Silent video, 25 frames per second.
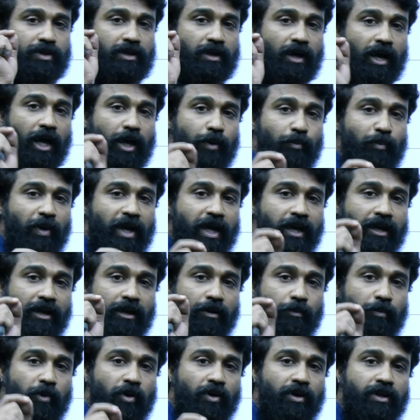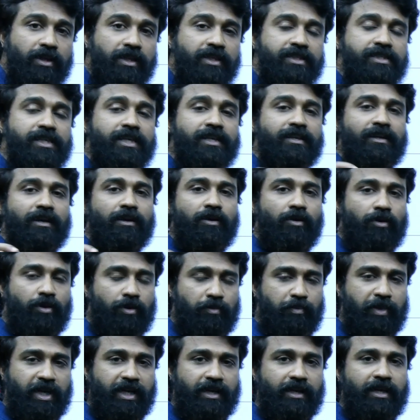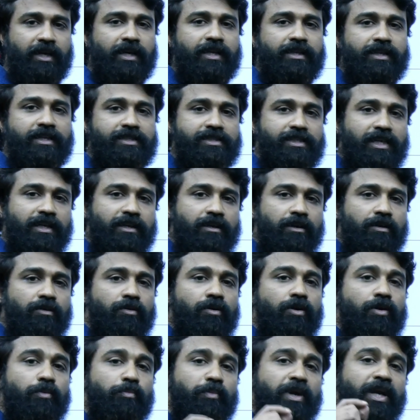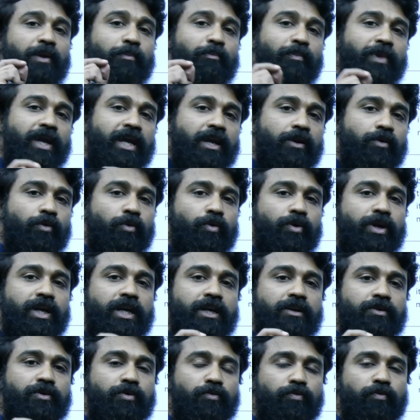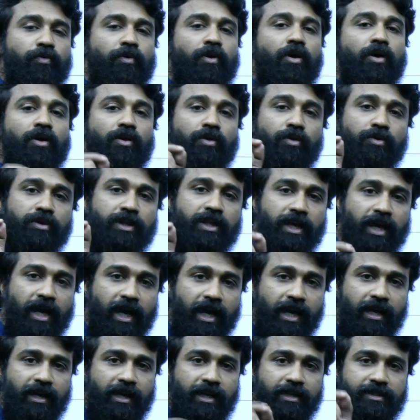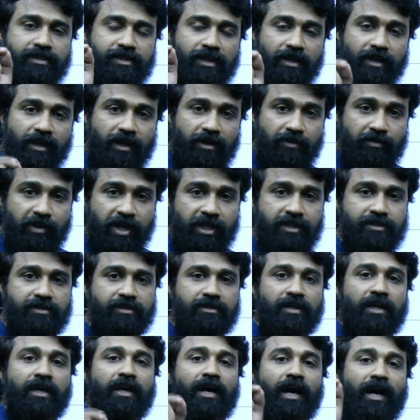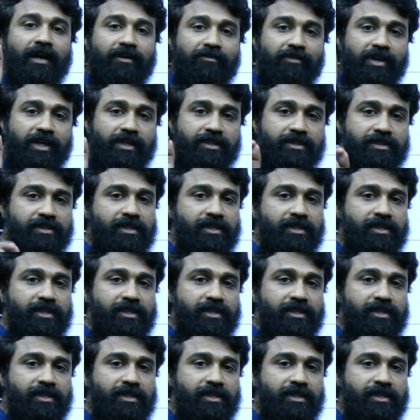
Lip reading: not bind upon the central government. The central government may no need to follow the guidelines or advice